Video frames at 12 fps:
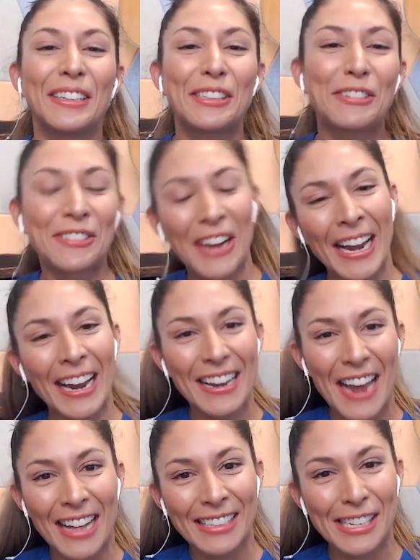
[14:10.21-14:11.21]
Great
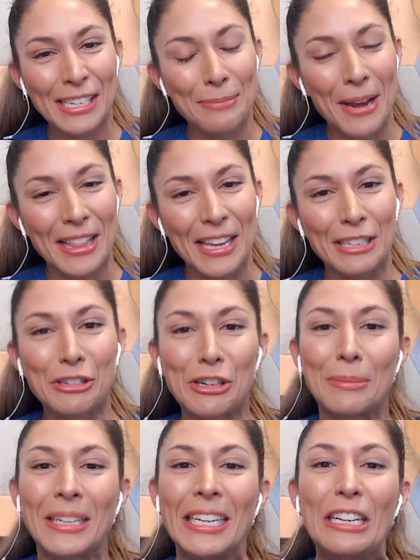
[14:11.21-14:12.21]
analysis by the
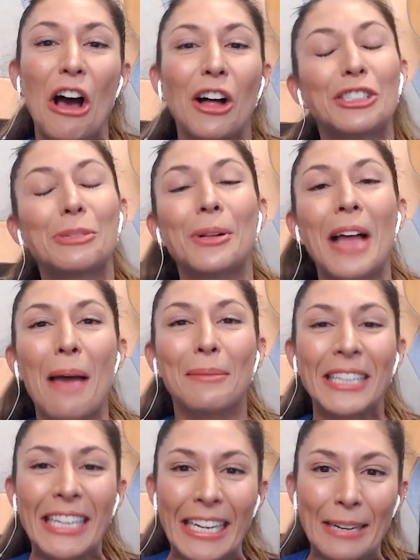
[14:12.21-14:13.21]
extremely knowledgeable
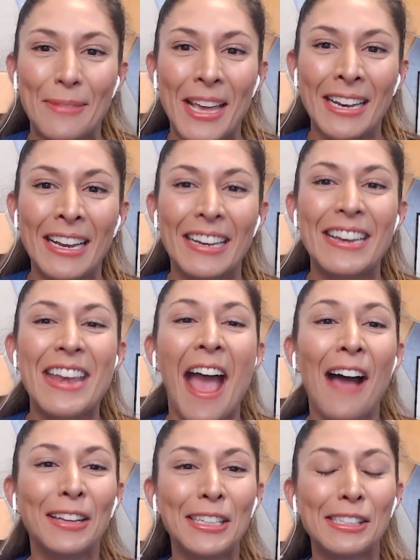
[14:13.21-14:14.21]
Emily Ehman.
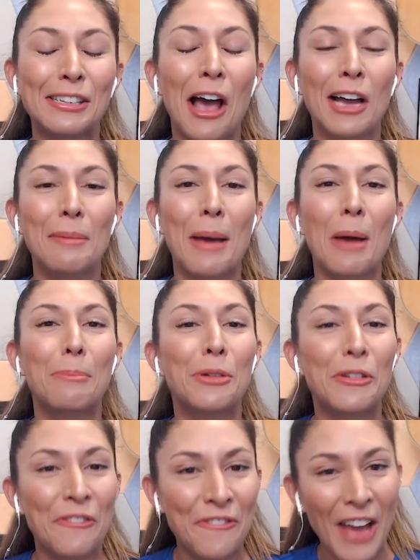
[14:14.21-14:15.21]
Now let's talk about
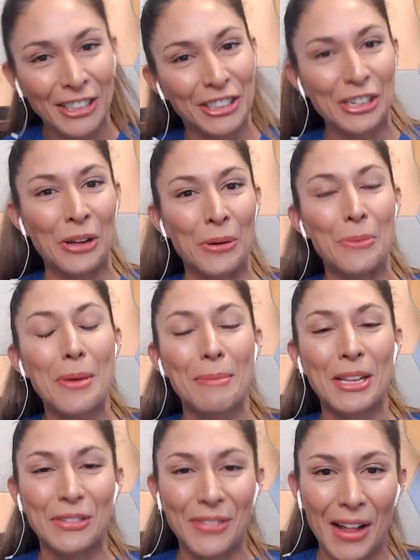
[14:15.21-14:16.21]
professional
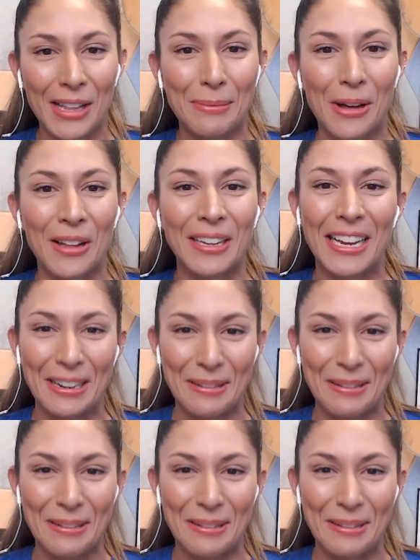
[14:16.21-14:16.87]
women's volleyball in